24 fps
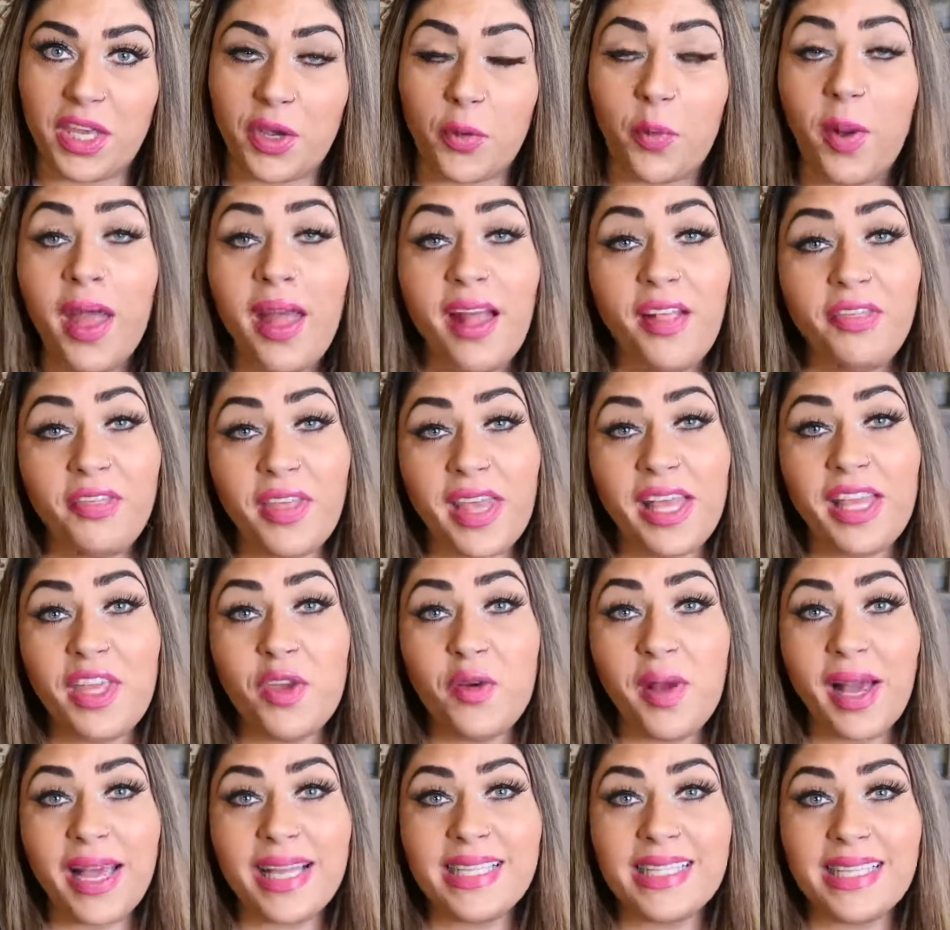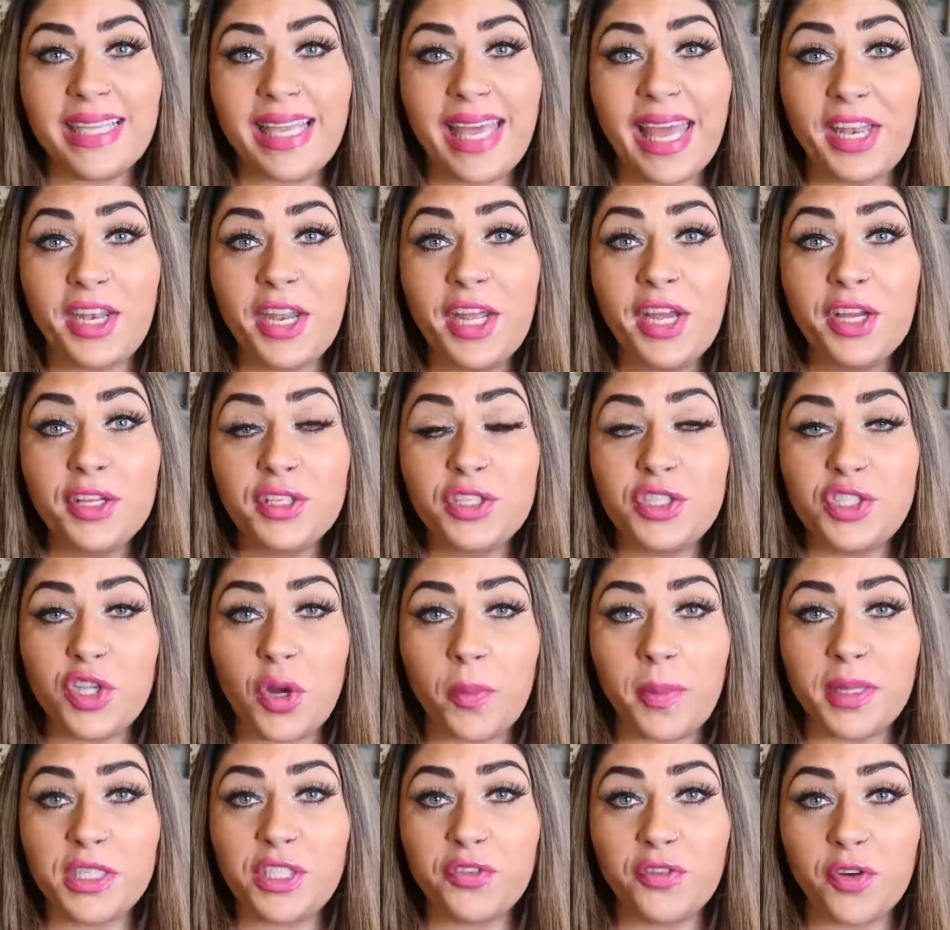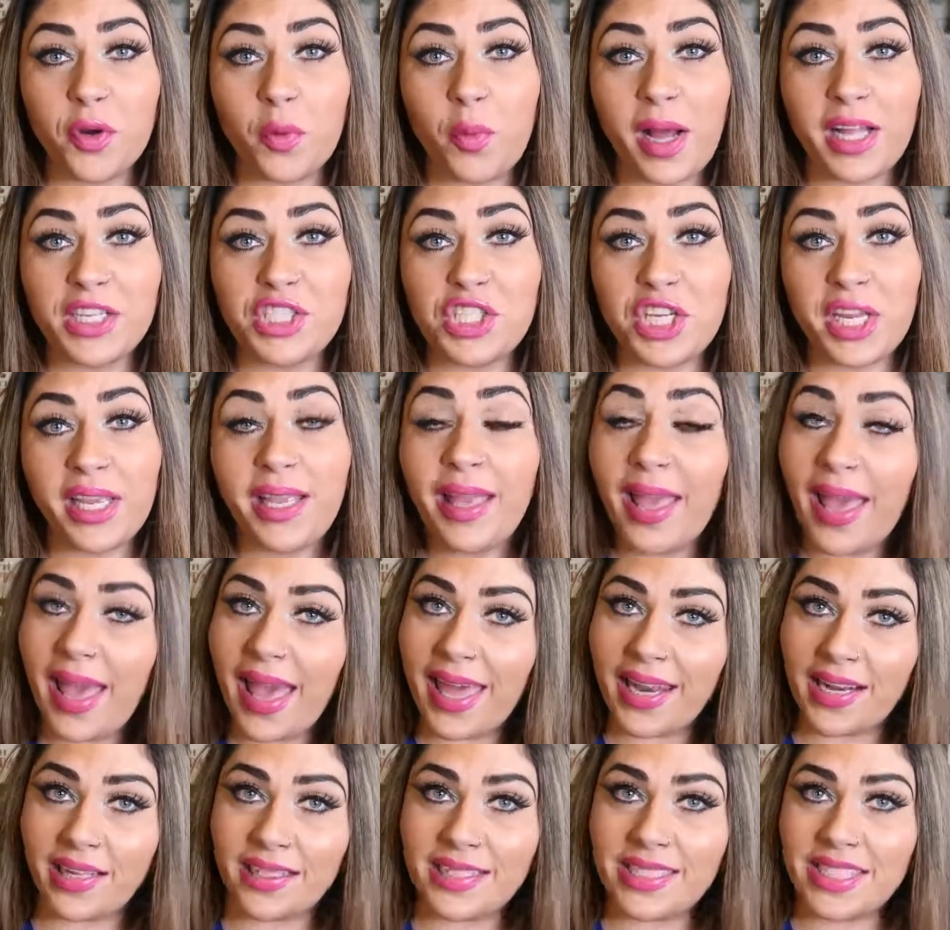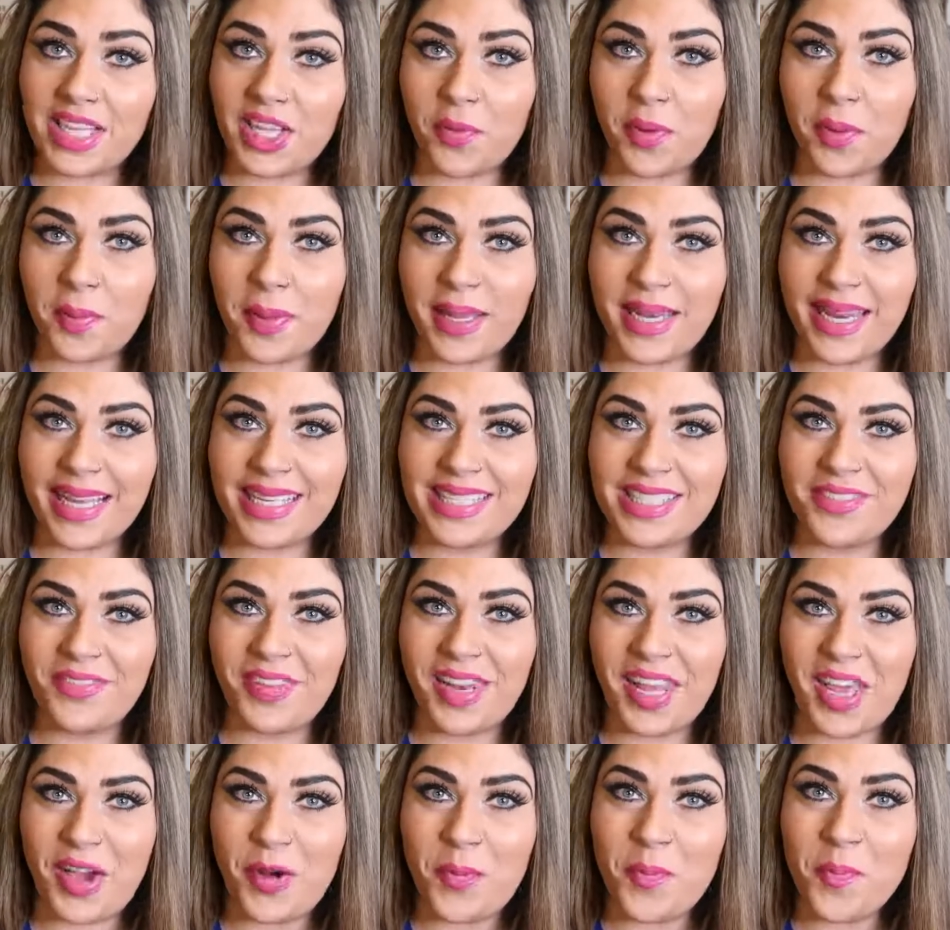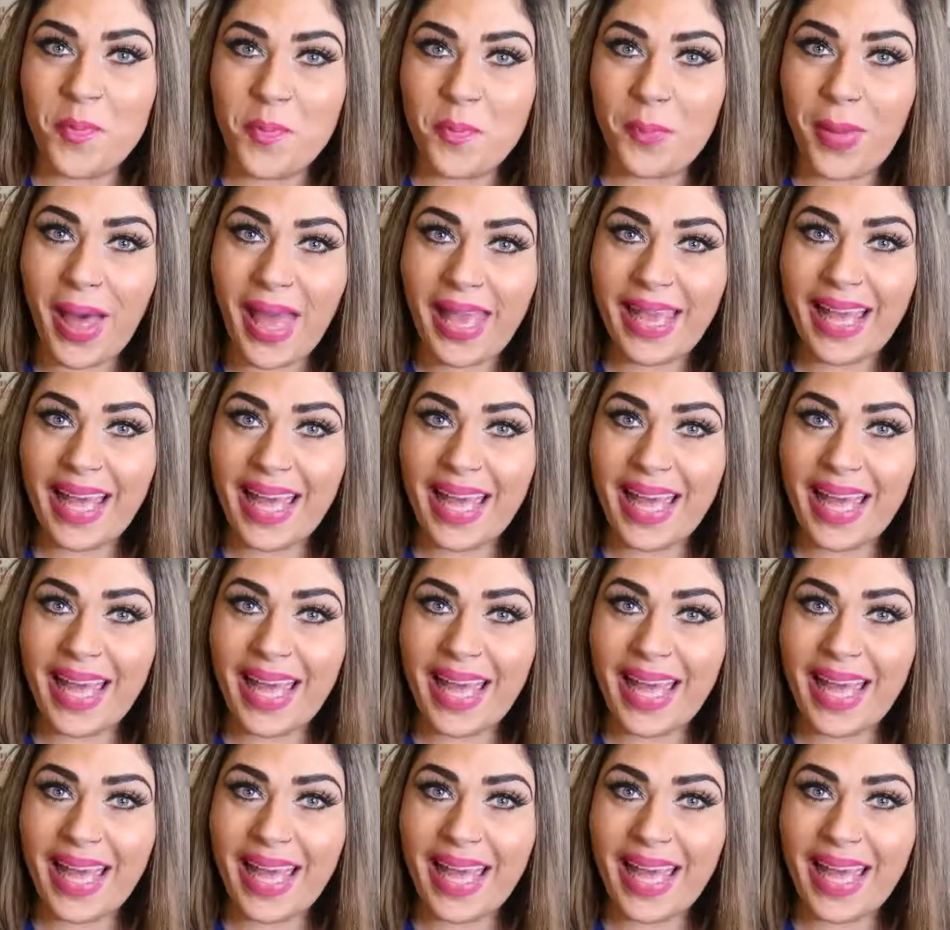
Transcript: you. Thank you guys again so much for watching, and I'll see you in my next video. Bye